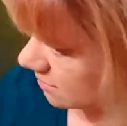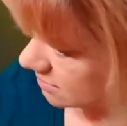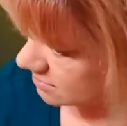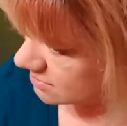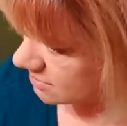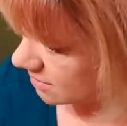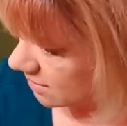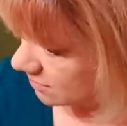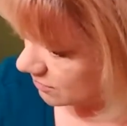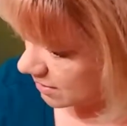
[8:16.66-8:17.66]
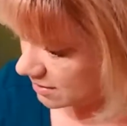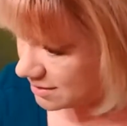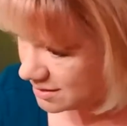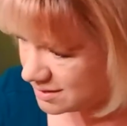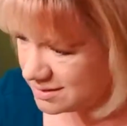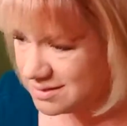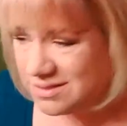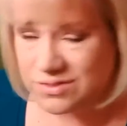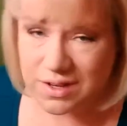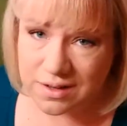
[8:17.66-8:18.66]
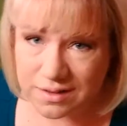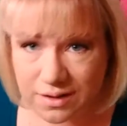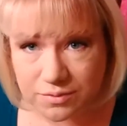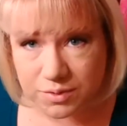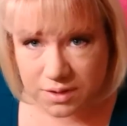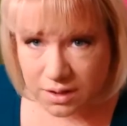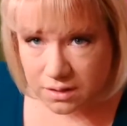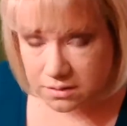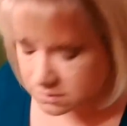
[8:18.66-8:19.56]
because I've got enough with that,